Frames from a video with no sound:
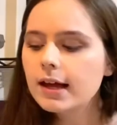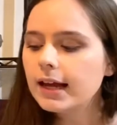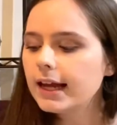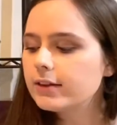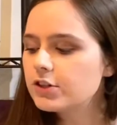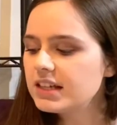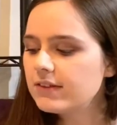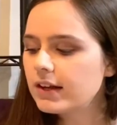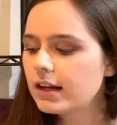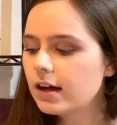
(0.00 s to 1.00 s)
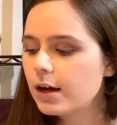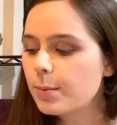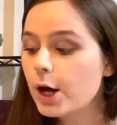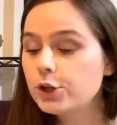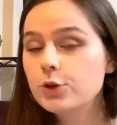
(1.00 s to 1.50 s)
And there's even
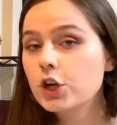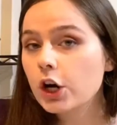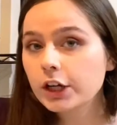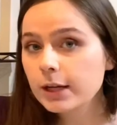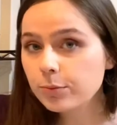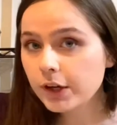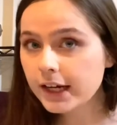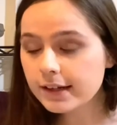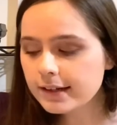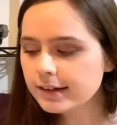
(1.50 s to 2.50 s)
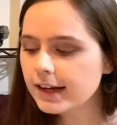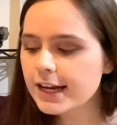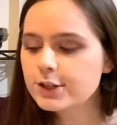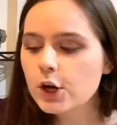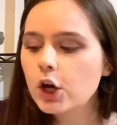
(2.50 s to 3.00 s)
a new Target brand.
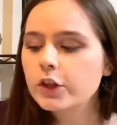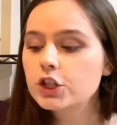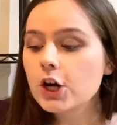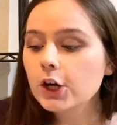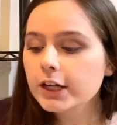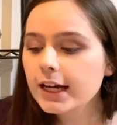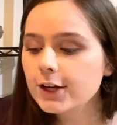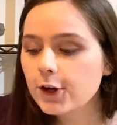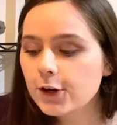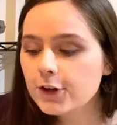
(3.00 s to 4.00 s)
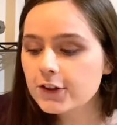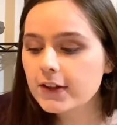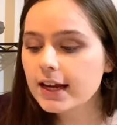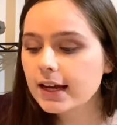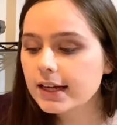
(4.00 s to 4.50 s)
It's called the Target Hearth
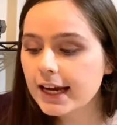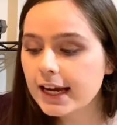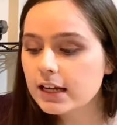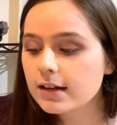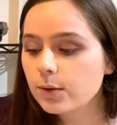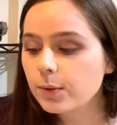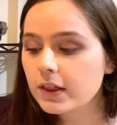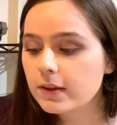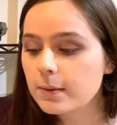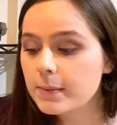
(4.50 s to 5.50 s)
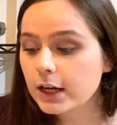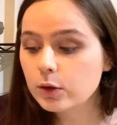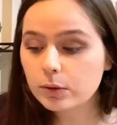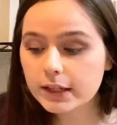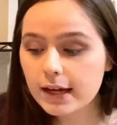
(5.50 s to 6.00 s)
and Hand with
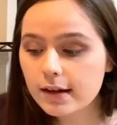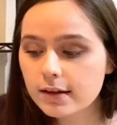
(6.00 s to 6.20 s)
Magnolia.